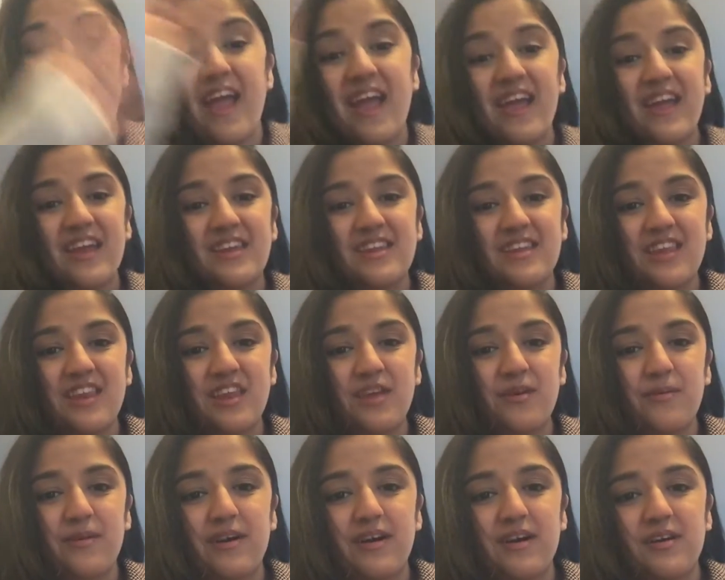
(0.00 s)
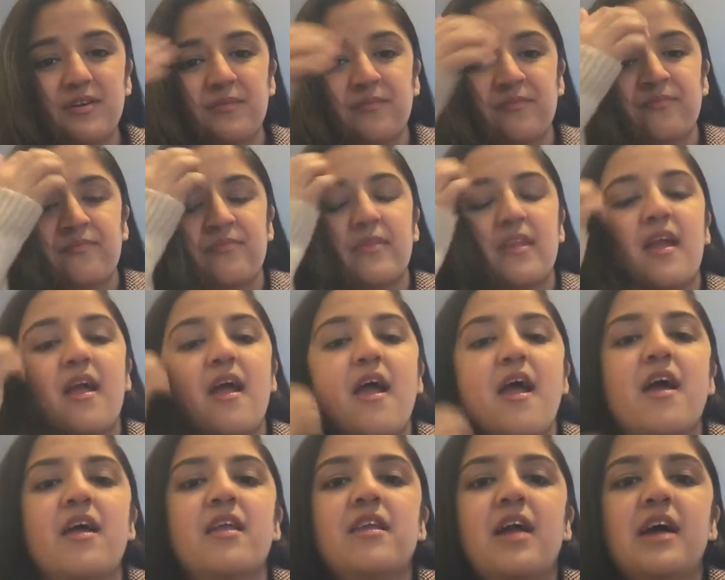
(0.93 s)
Hey, it's Niba,
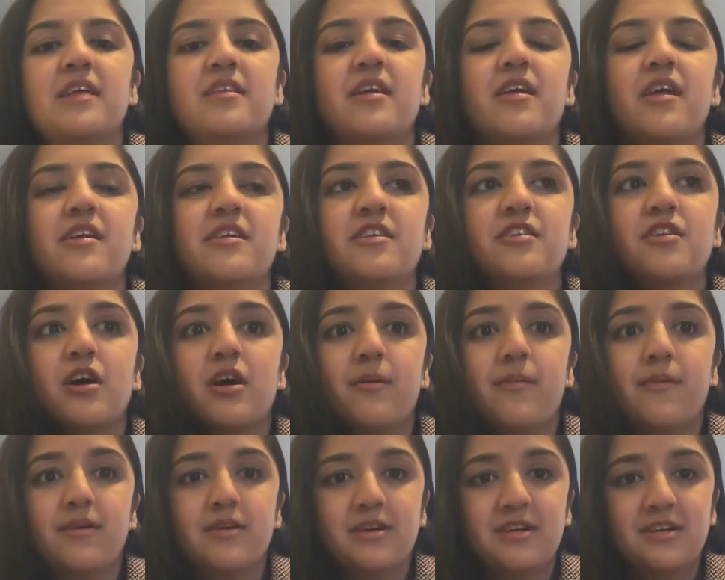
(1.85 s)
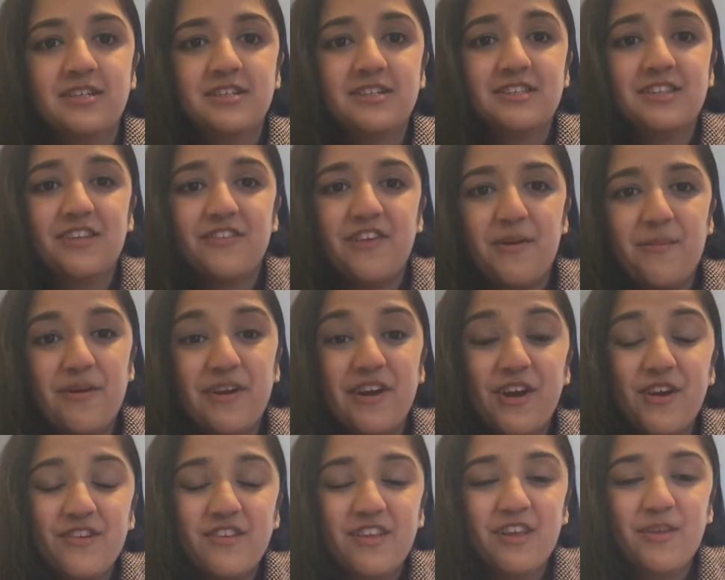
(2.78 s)
and I thought I'd just talk about the
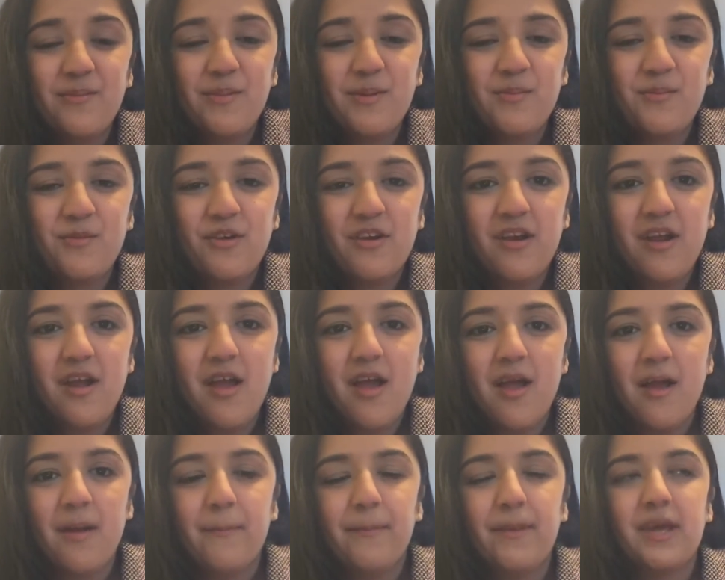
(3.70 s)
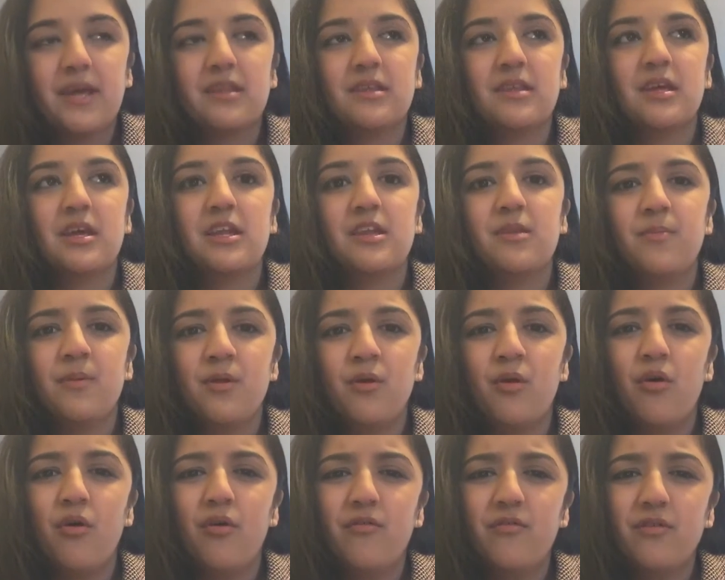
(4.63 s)
vampires a little bit more because it's been
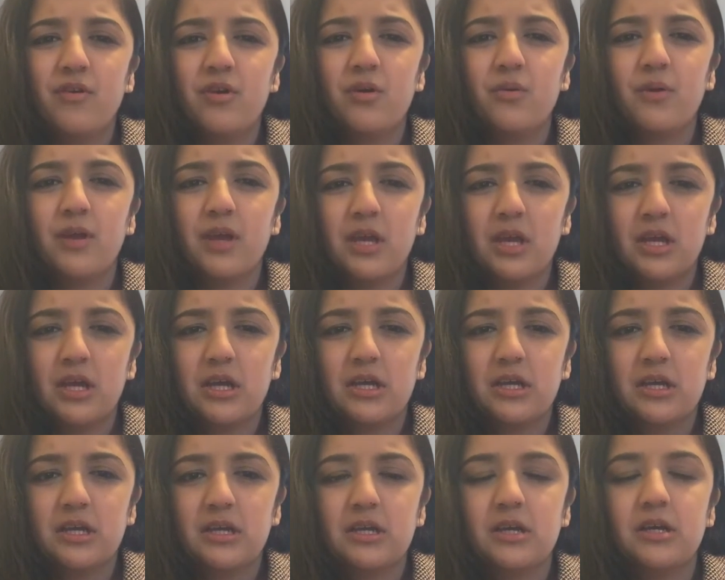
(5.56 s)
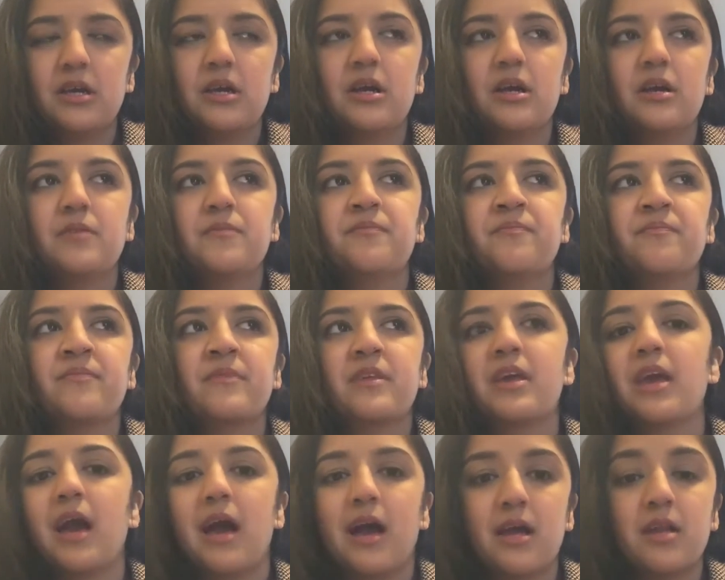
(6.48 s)
over a week.
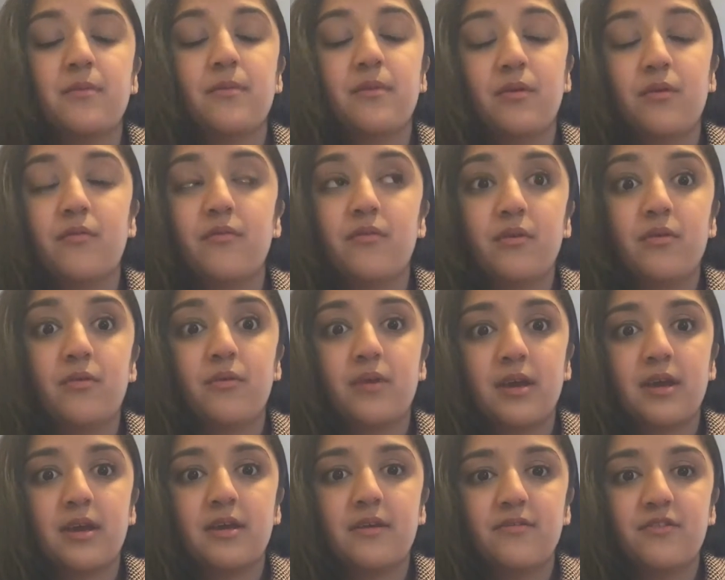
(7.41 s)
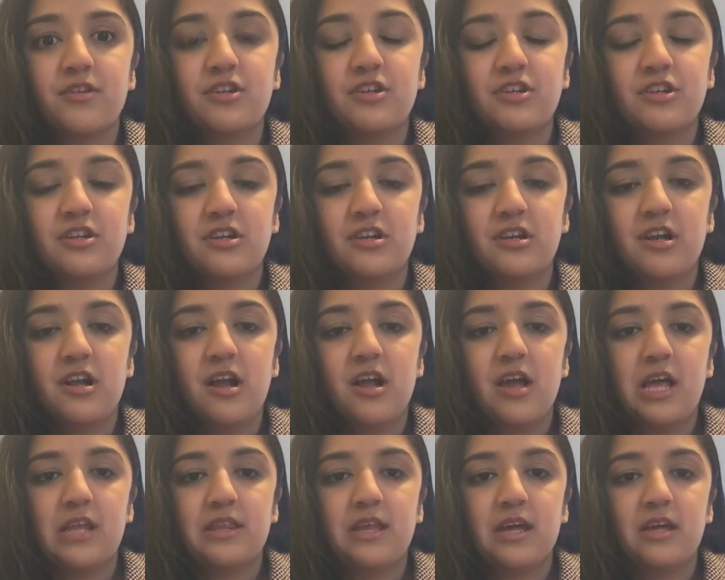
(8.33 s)
Yeah, it's been over a week for sure
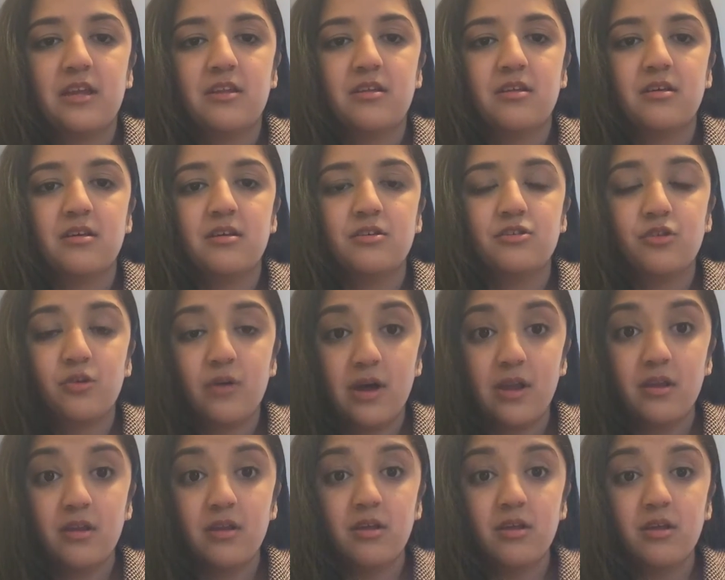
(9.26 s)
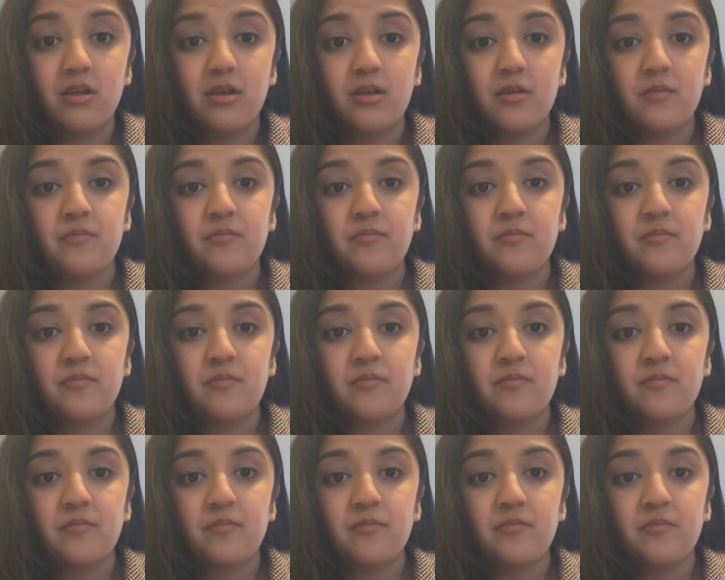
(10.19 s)
that the show ended,